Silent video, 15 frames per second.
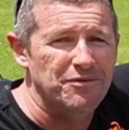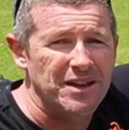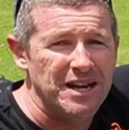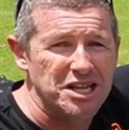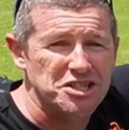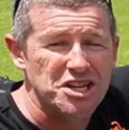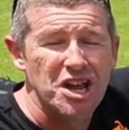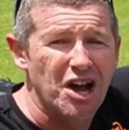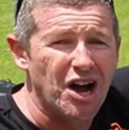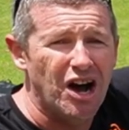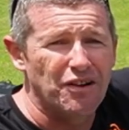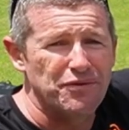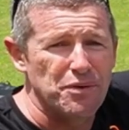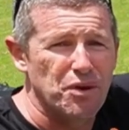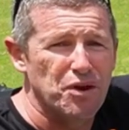finish
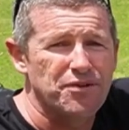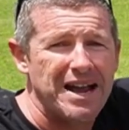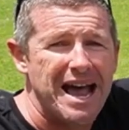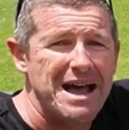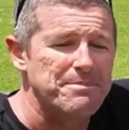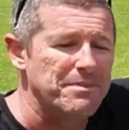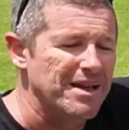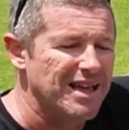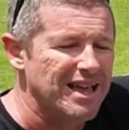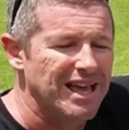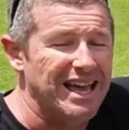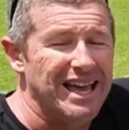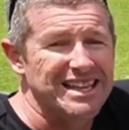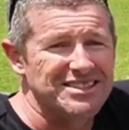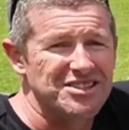of the roof cap.
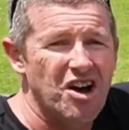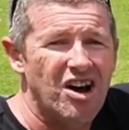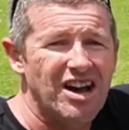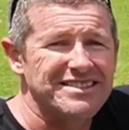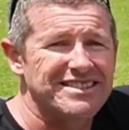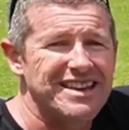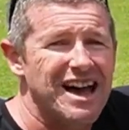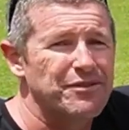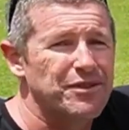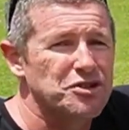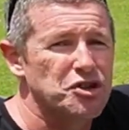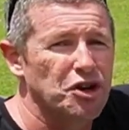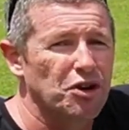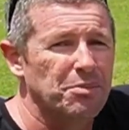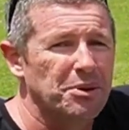It's nice, tough and
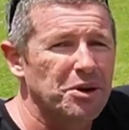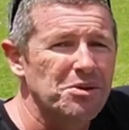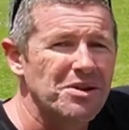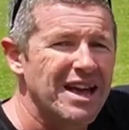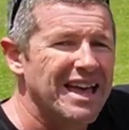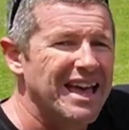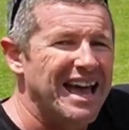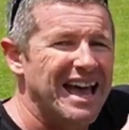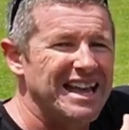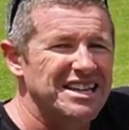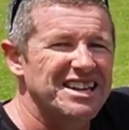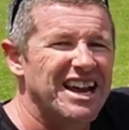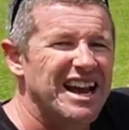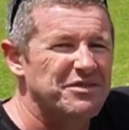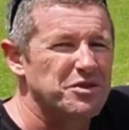durable, and you
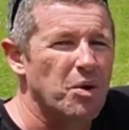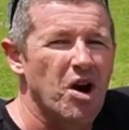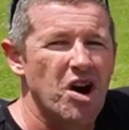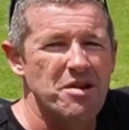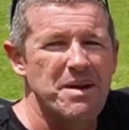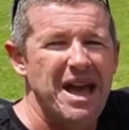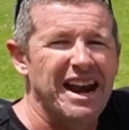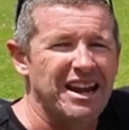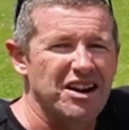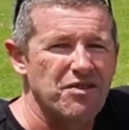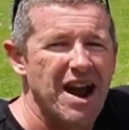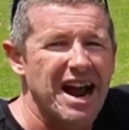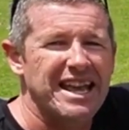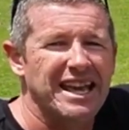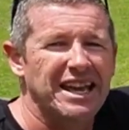don't have to worry about it
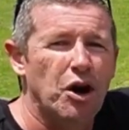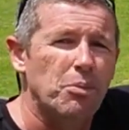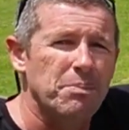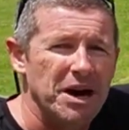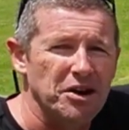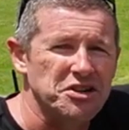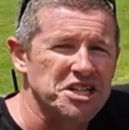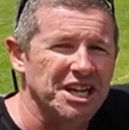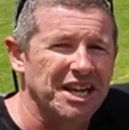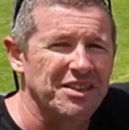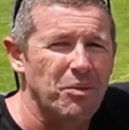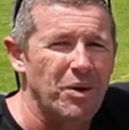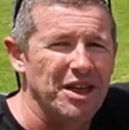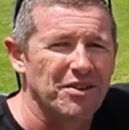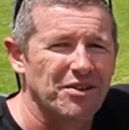cracking or perishing in
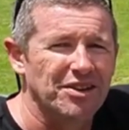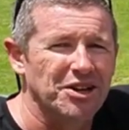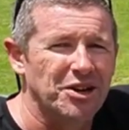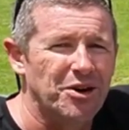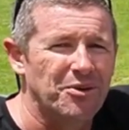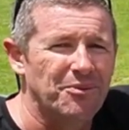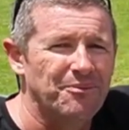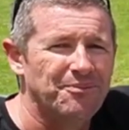the weather at all.